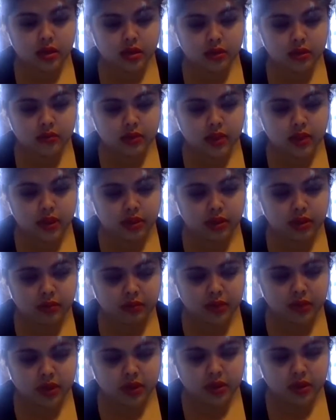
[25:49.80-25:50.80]
I'm sorry,
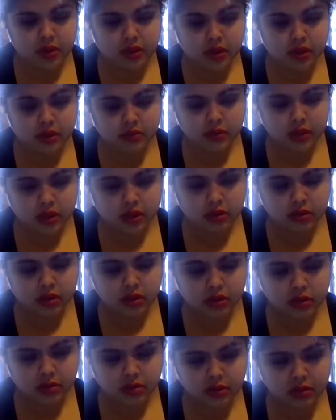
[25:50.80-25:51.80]
but someone keeps
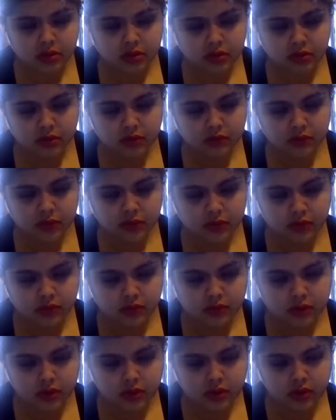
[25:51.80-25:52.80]
sending me some friend
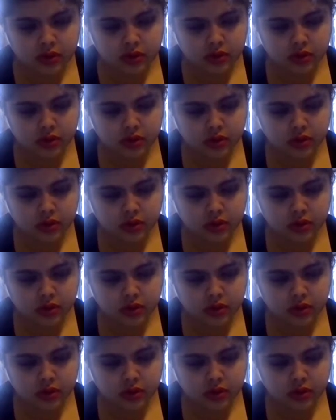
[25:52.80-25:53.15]
requests.